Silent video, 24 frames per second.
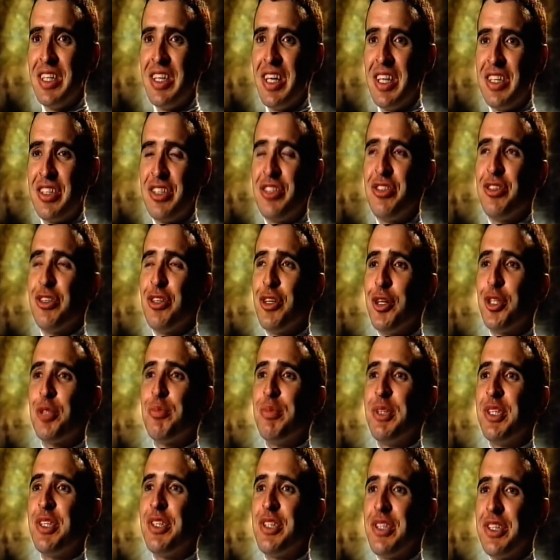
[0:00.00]
It still hurts
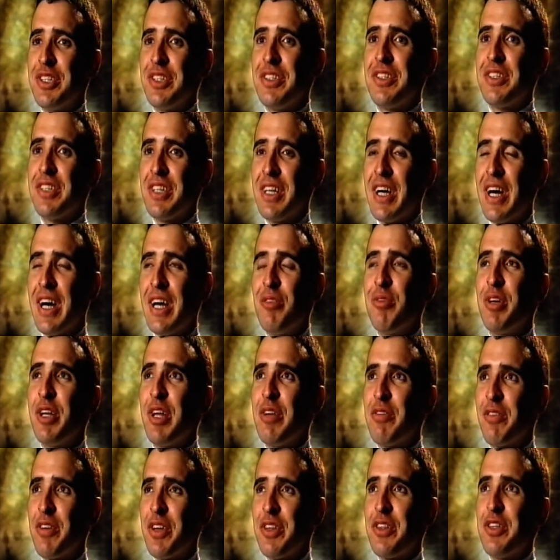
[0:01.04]
me today
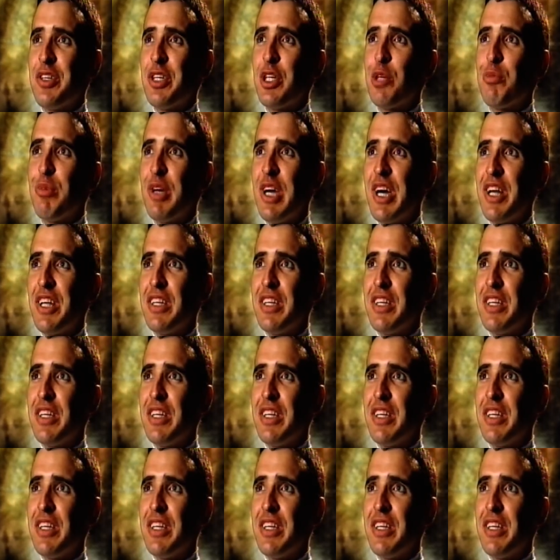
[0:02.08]
whenever I think about